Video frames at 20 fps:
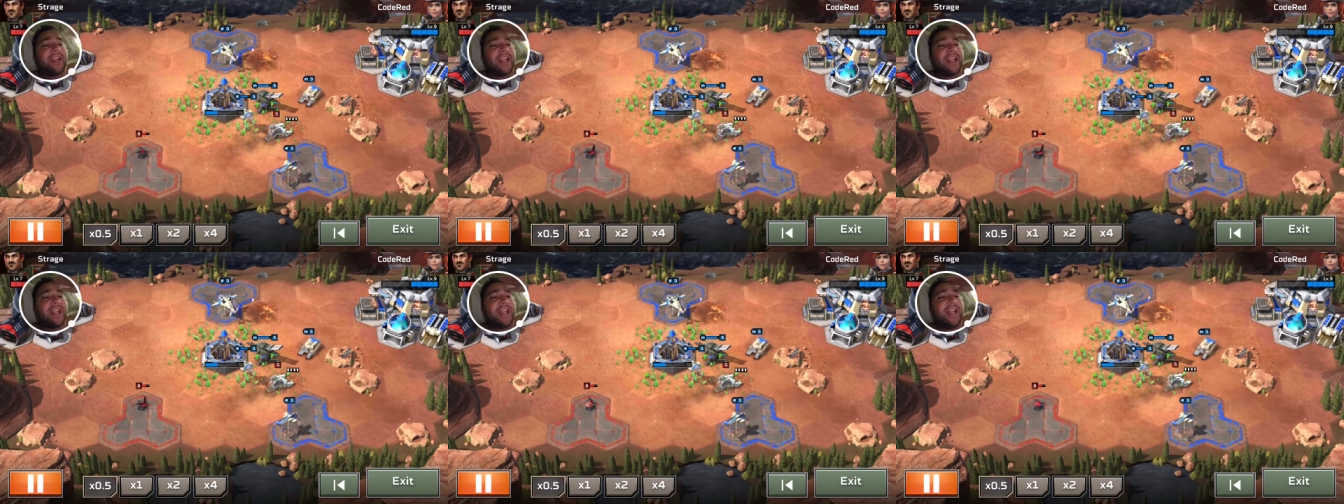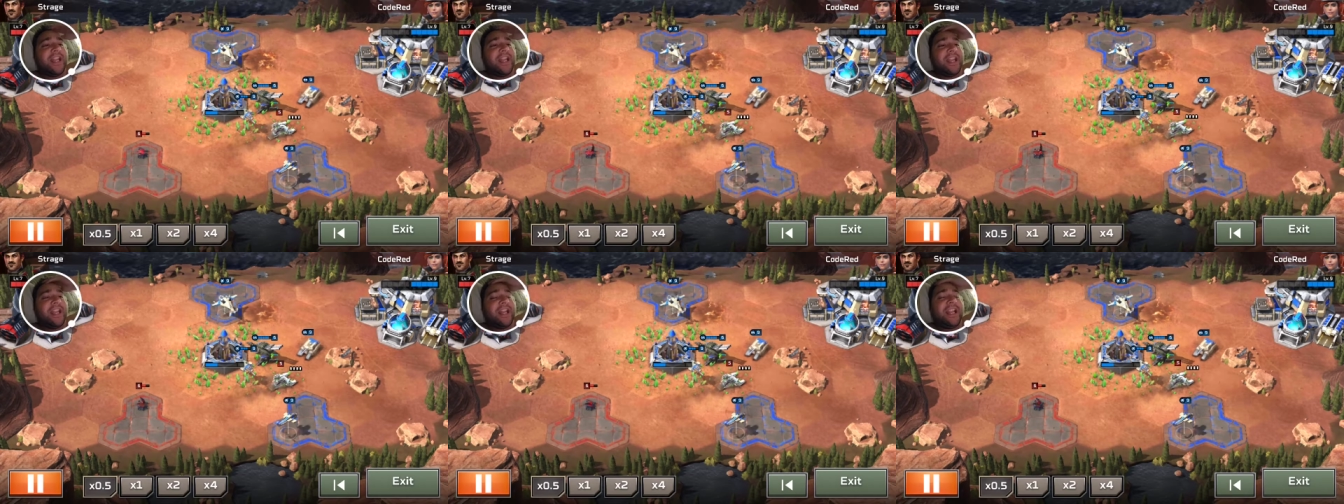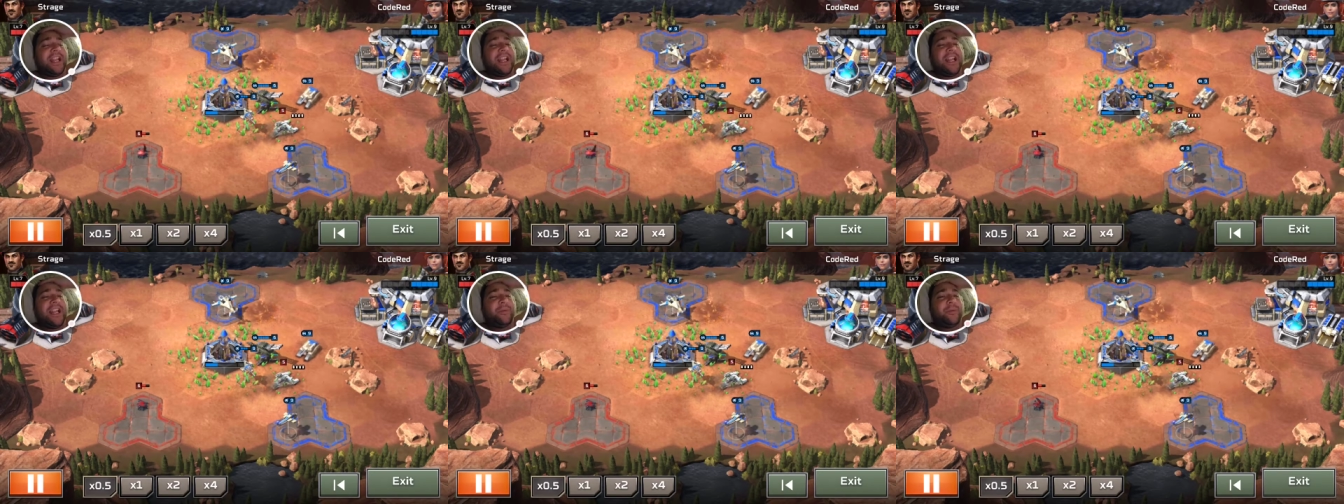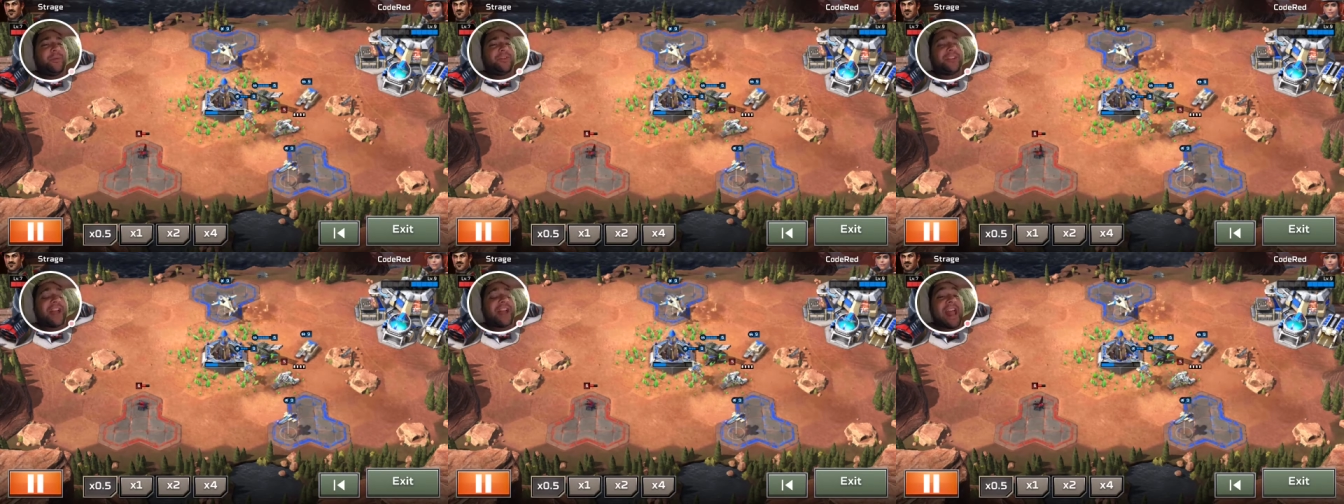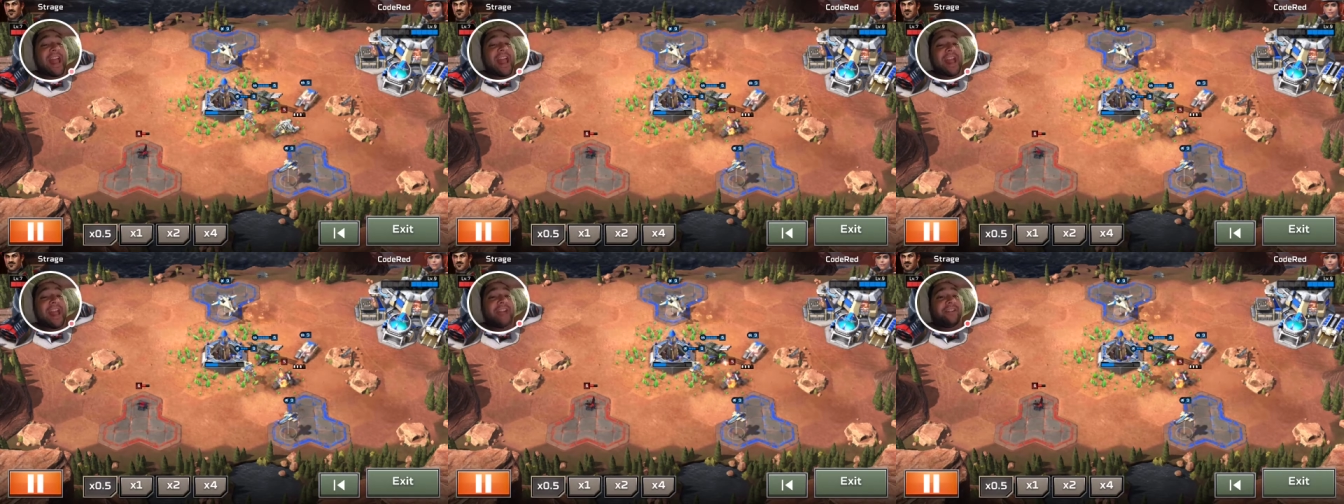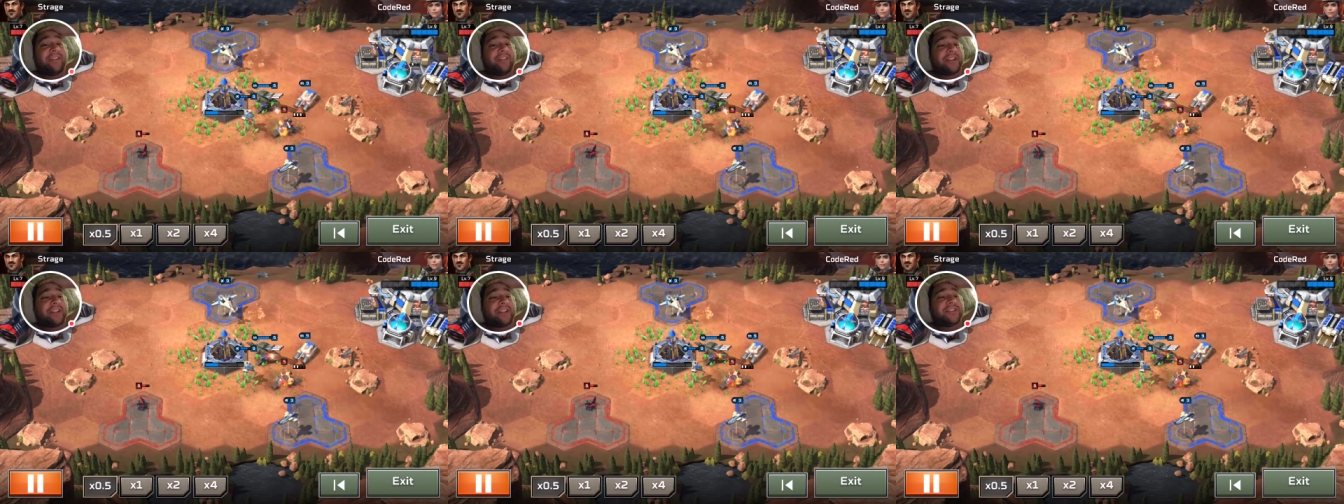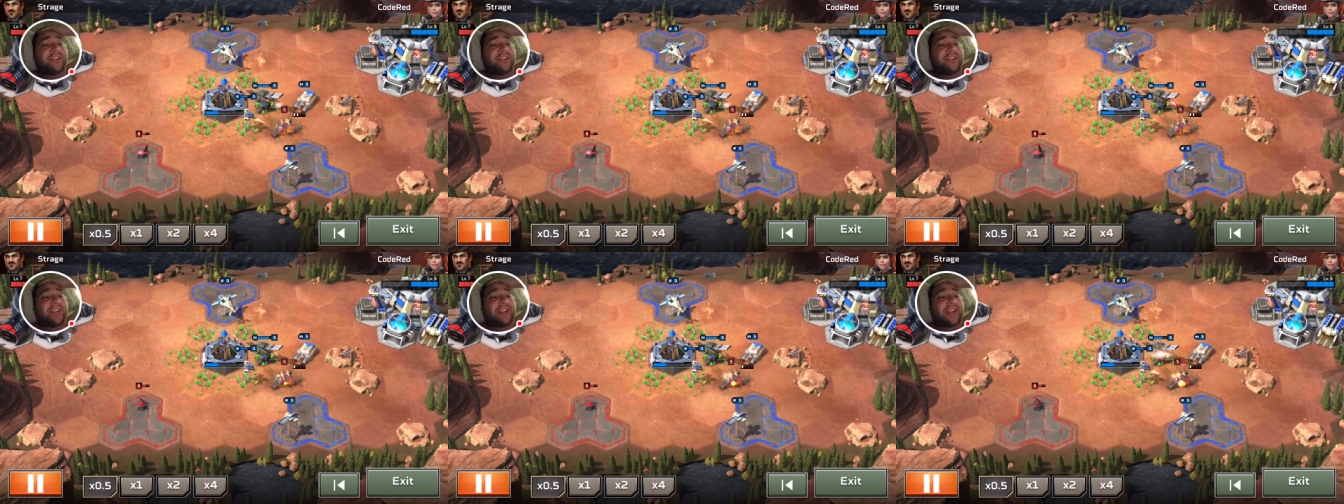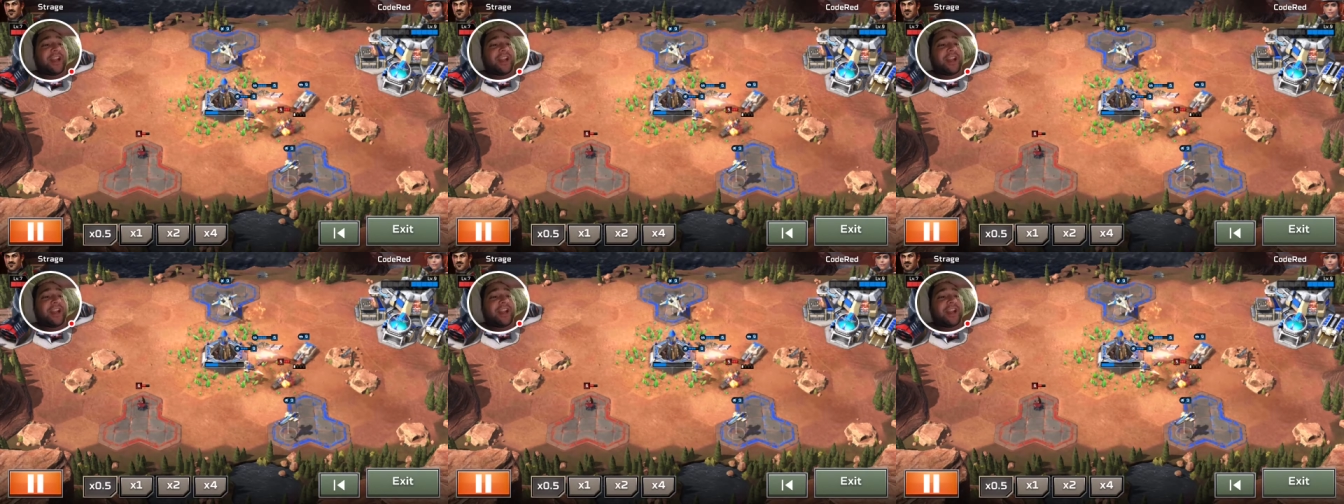He was ahead of that stealth tank.